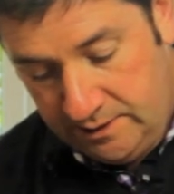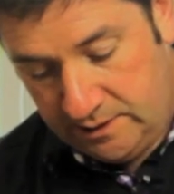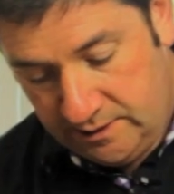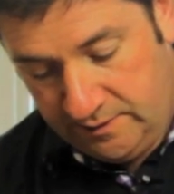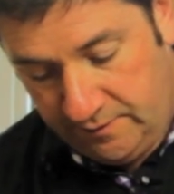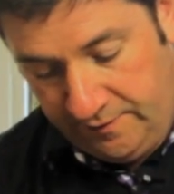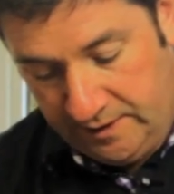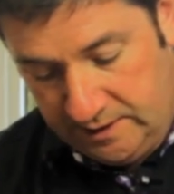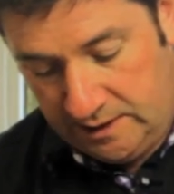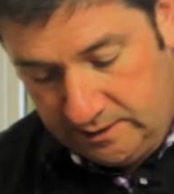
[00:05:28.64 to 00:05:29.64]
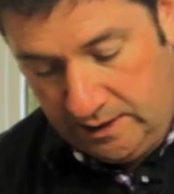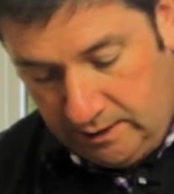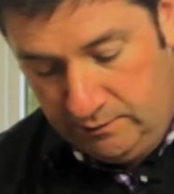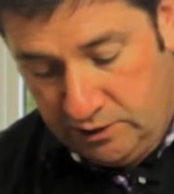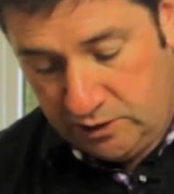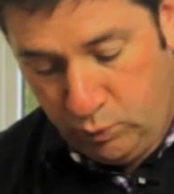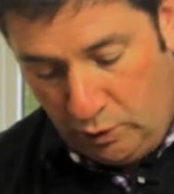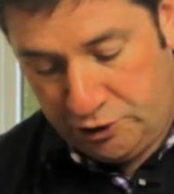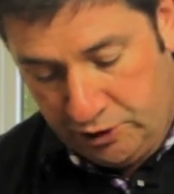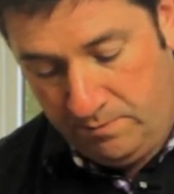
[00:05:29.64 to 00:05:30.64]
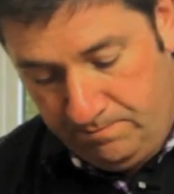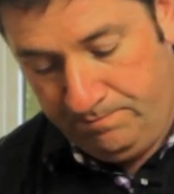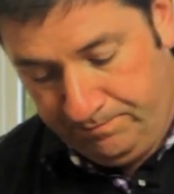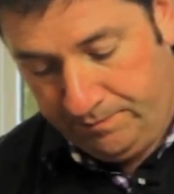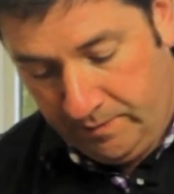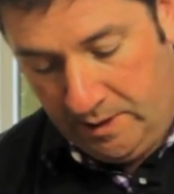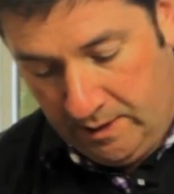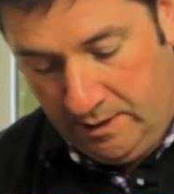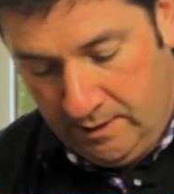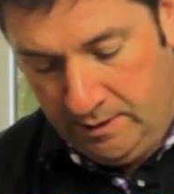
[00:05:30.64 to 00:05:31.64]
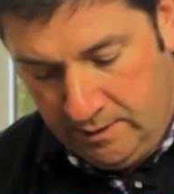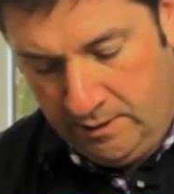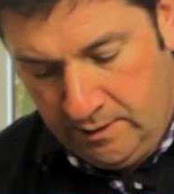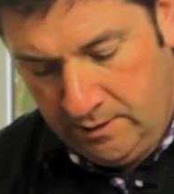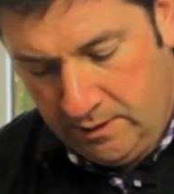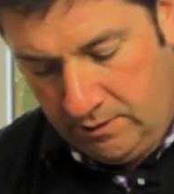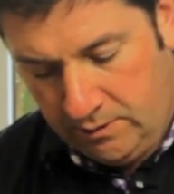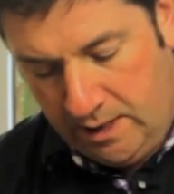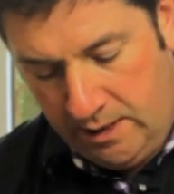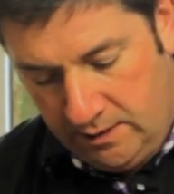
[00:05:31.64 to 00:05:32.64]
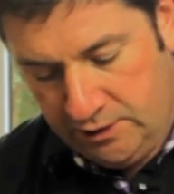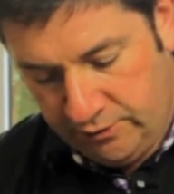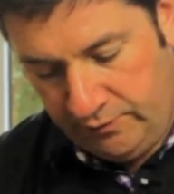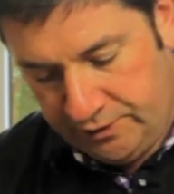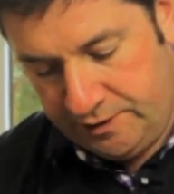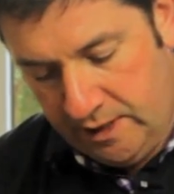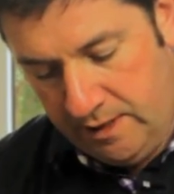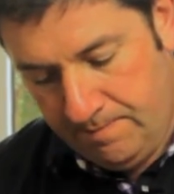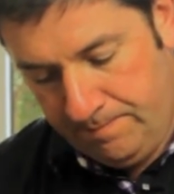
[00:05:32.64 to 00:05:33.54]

this is fantastic. Just wash them. Okay, there's your rosti.